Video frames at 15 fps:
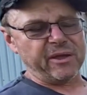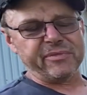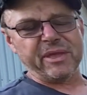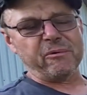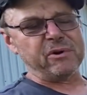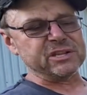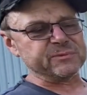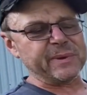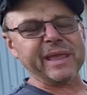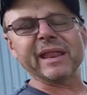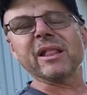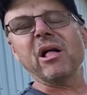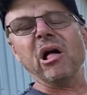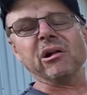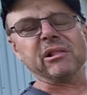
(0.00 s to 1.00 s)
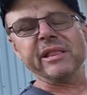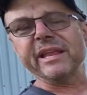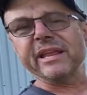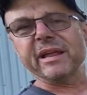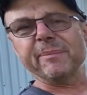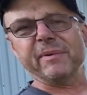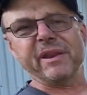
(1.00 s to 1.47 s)
And then once we get it all
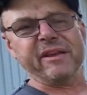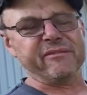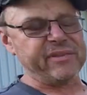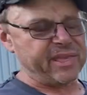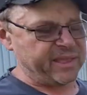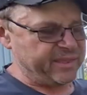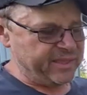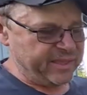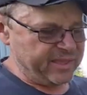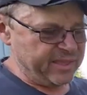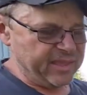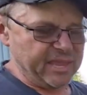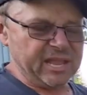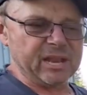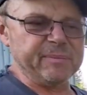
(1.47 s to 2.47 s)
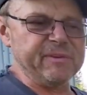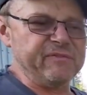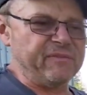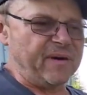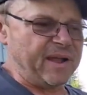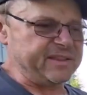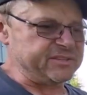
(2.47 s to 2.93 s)
cleaned up and everything, it'll be
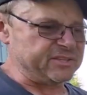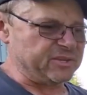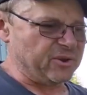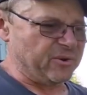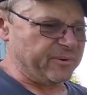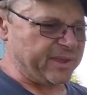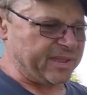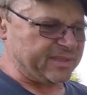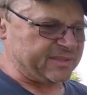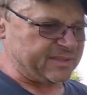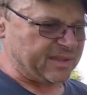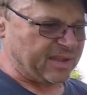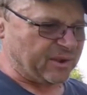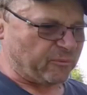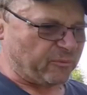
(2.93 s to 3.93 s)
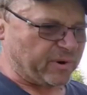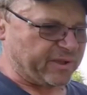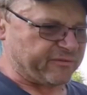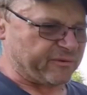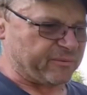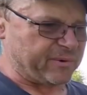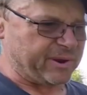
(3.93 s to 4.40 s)
fine to go in
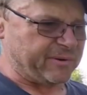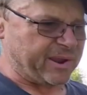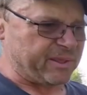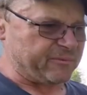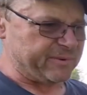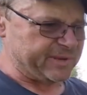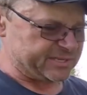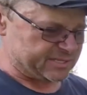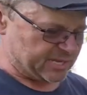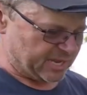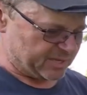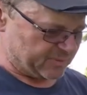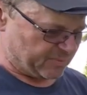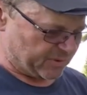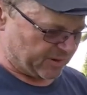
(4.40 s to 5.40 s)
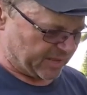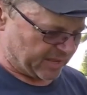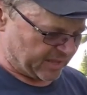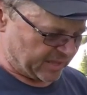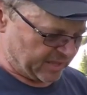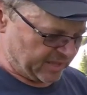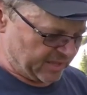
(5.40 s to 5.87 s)
whatever rear end we decide to put it in.
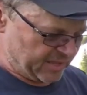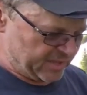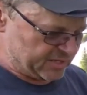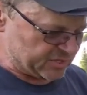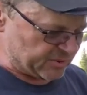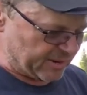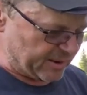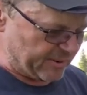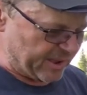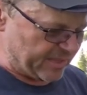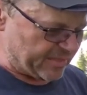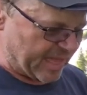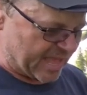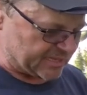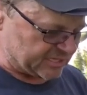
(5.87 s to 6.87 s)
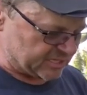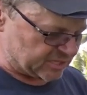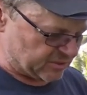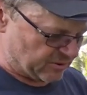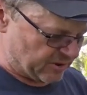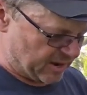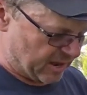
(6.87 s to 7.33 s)
So anyway, that's the
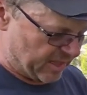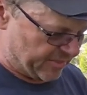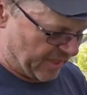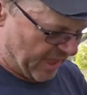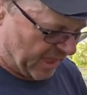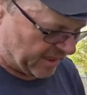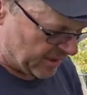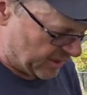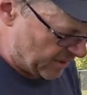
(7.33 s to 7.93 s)
story on that.